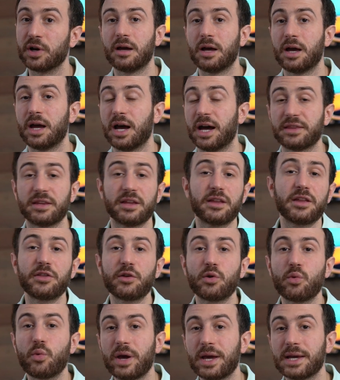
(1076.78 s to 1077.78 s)

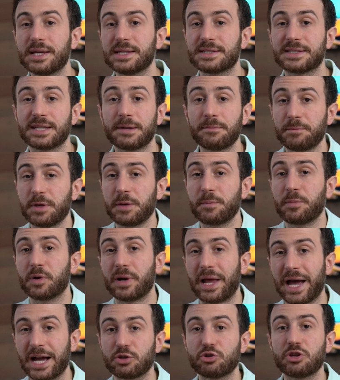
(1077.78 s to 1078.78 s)
Another way is some people
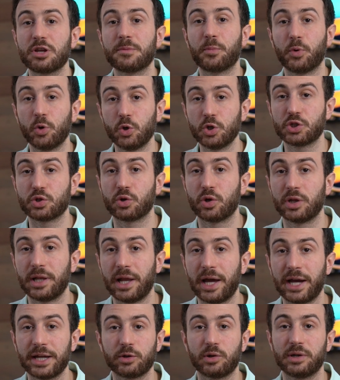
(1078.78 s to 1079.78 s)
actually post
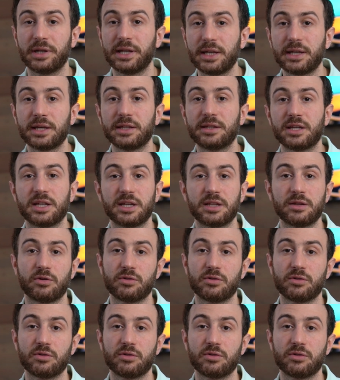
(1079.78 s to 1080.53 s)
online on LinkedIn, on